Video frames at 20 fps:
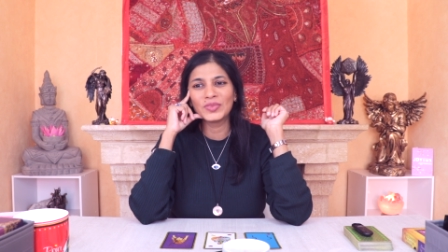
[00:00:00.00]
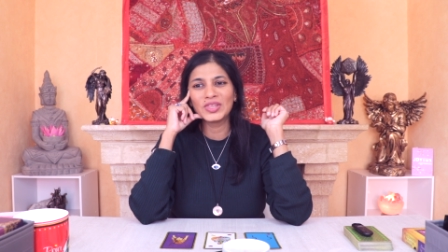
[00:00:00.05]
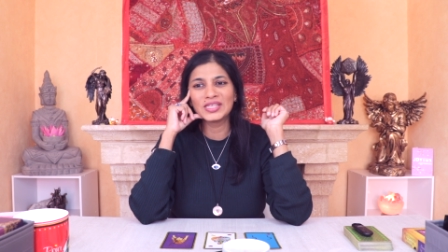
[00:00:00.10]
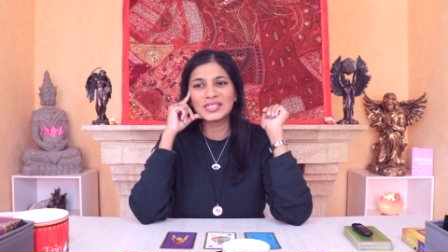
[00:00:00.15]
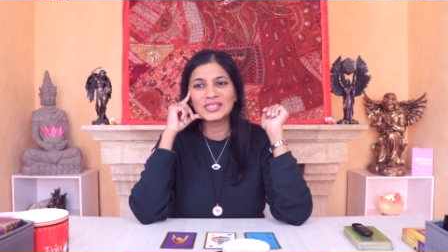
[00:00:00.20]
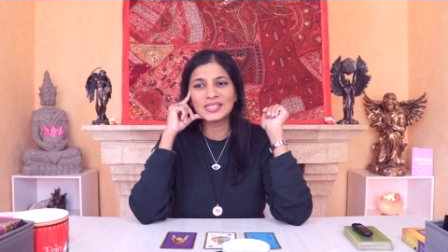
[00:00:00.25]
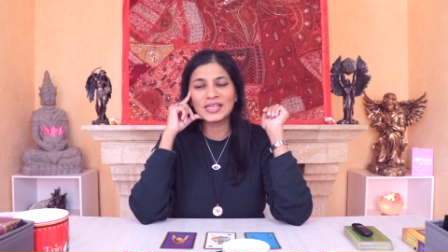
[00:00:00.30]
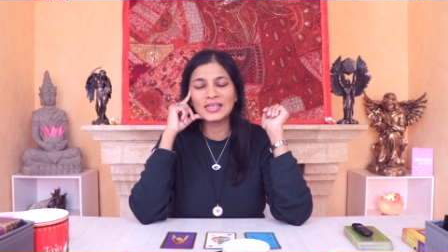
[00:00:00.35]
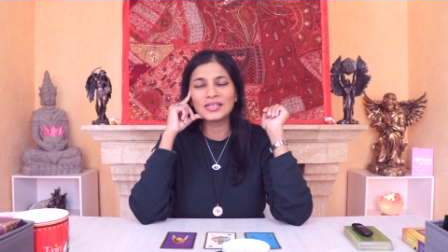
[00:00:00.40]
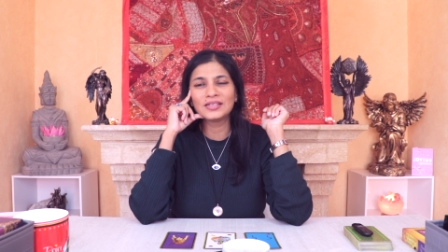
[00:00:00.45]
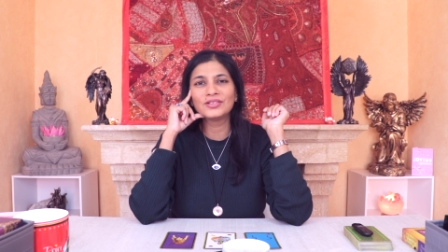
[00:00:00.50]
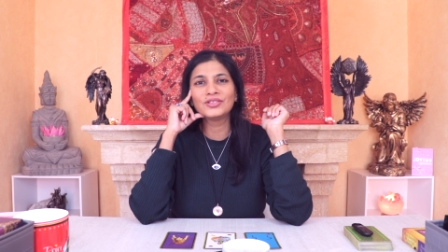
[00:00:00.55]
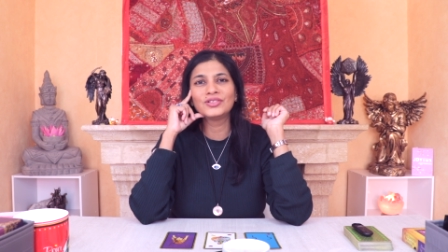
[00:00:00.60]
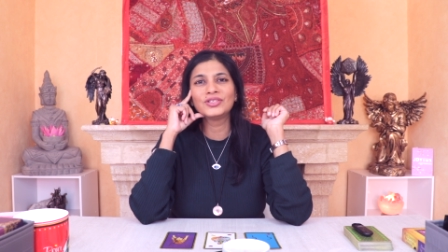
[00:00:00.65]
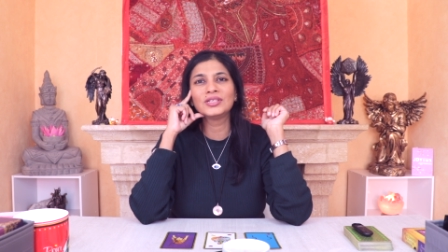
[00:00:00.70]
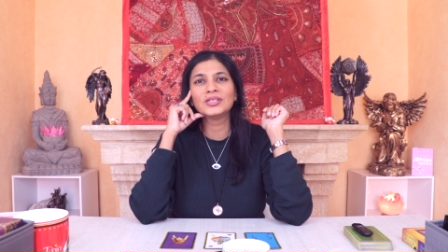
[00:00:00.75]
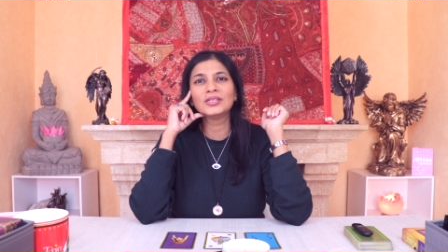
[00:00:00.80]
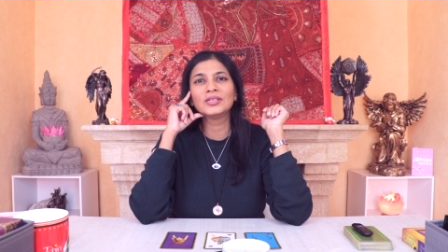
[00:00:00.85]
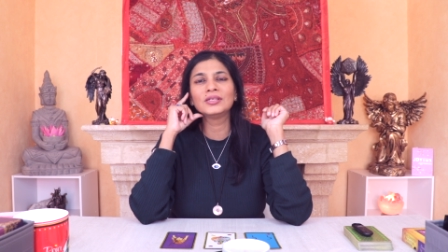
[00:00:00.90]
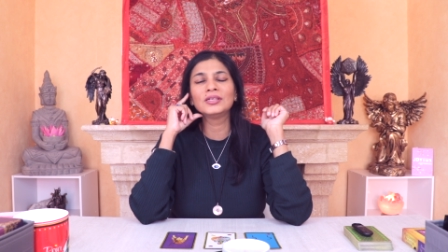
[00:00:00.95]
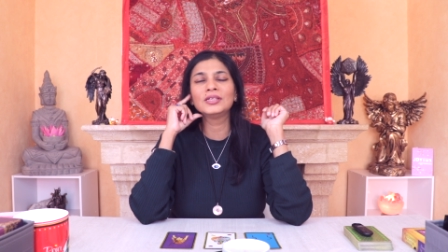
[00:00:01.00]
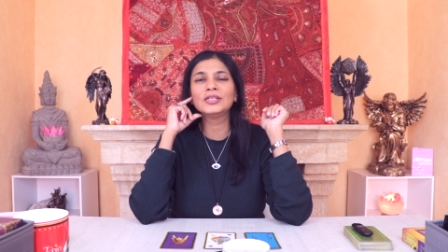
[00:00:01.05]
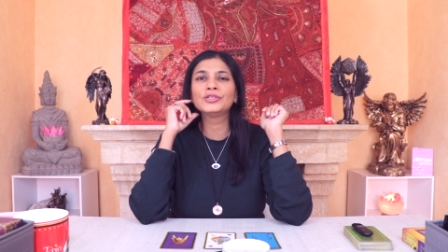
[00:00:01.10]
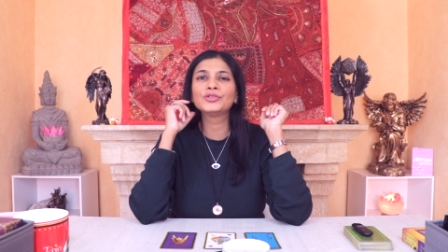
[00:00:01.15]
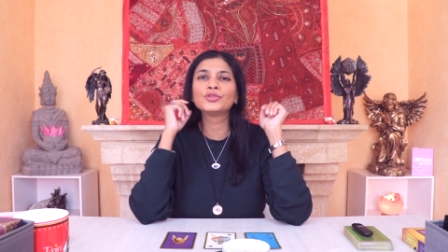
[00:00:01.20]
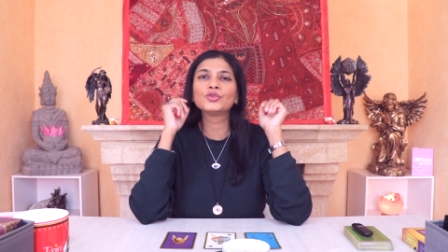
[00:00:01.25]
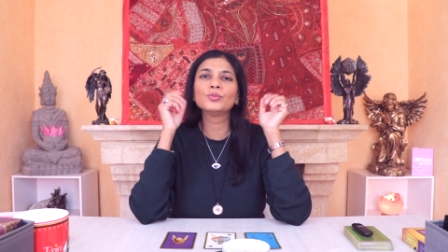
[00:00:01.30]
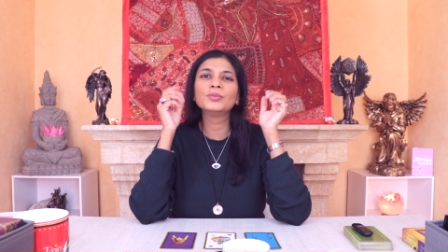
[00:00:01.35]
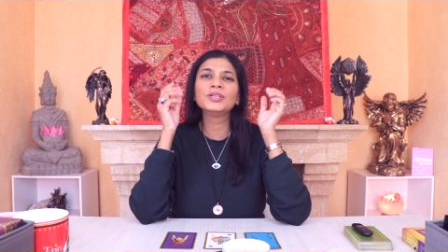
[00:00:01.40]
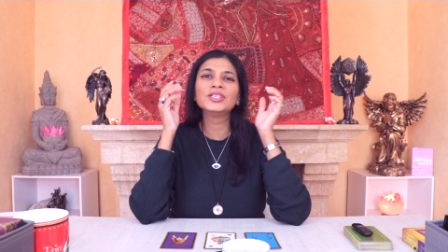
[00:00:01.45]
this energy
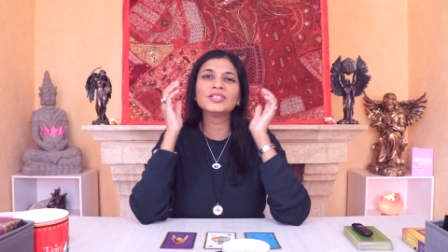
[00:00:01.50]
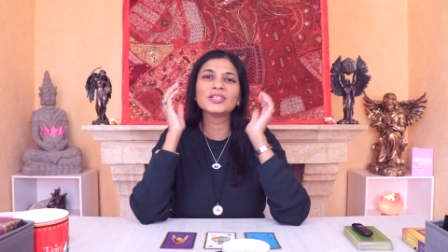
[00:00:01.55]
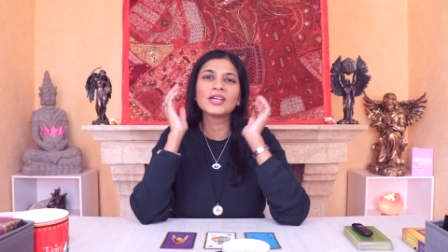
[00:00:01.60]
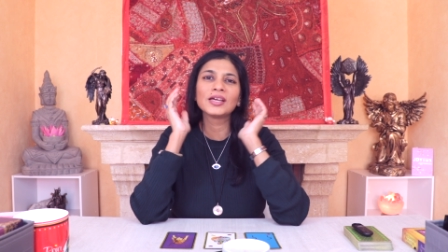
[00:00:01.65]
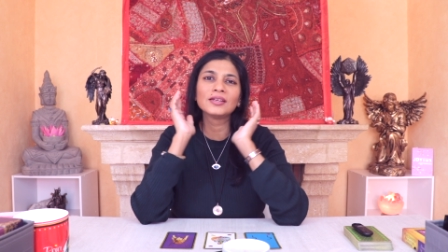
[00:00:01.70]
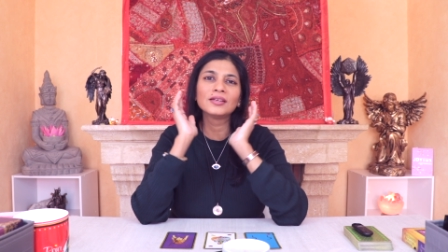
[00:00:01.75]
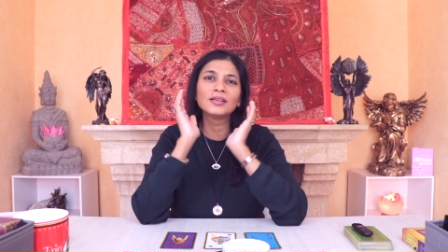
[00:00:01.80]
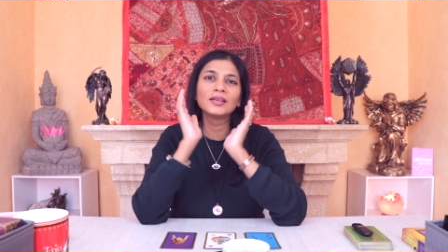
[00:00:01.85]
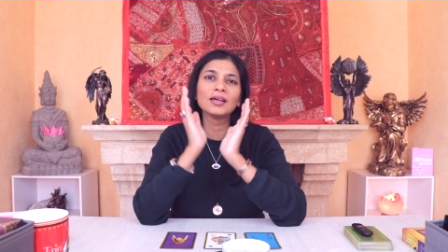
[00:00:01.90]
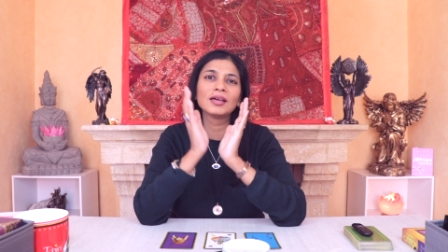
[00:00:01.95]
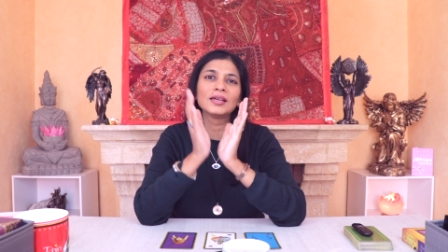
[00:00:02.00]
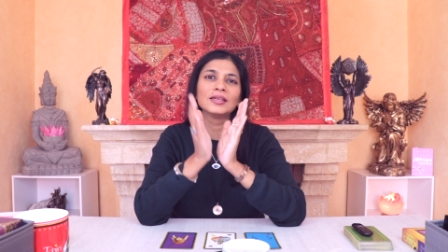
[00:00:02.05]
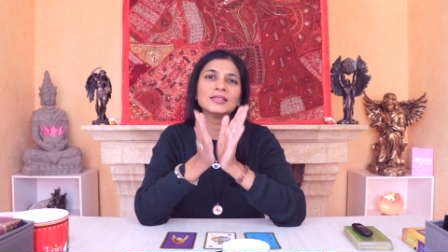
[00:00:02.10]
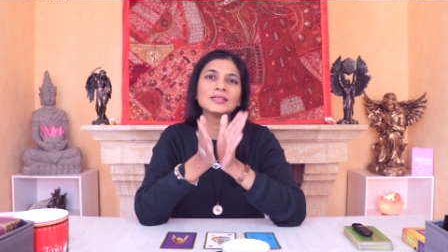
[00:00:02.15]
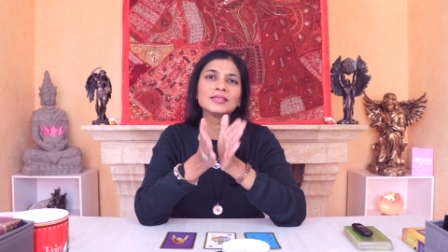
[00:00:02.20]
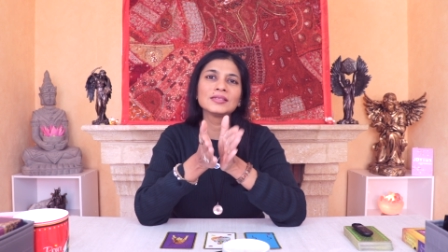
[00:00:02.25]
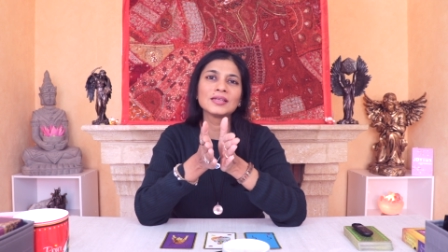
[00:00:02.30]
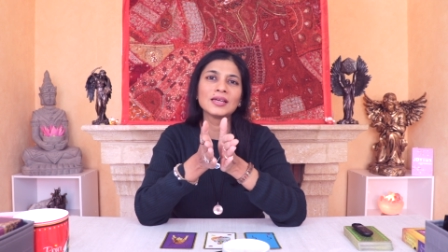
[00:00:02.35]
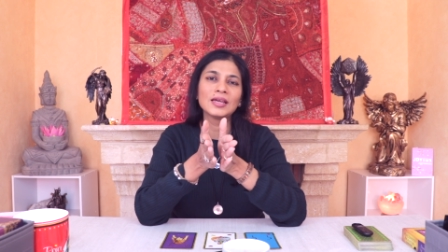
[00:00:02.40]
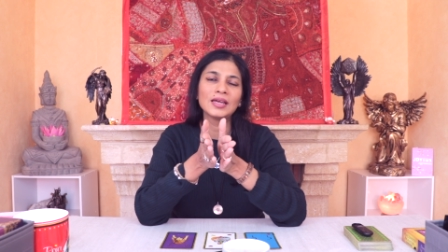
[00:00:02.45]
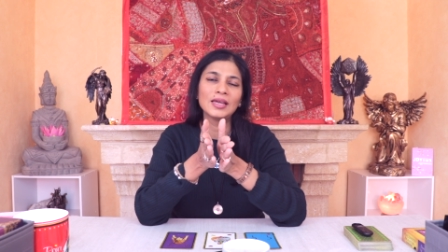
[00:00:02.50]
needs to be channelized